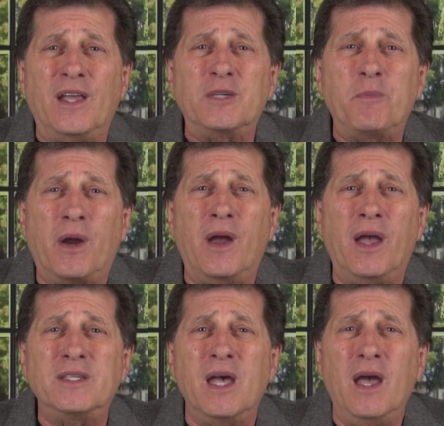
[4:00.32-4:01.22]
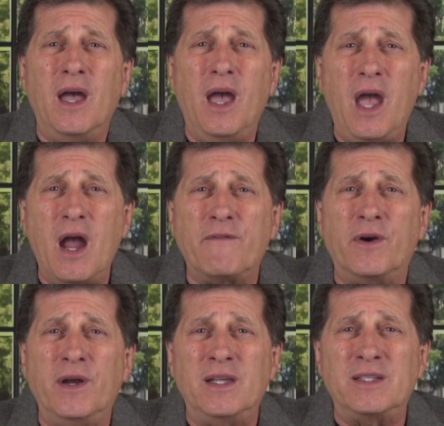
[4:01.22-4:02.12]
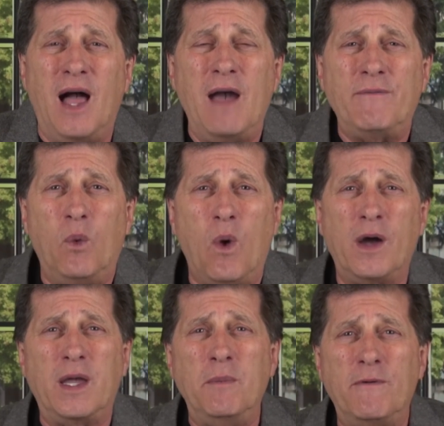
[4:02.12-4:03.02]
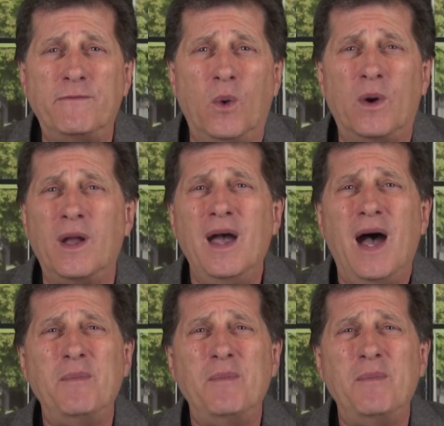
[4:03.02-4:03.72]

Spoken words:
experience ever in his life walking before.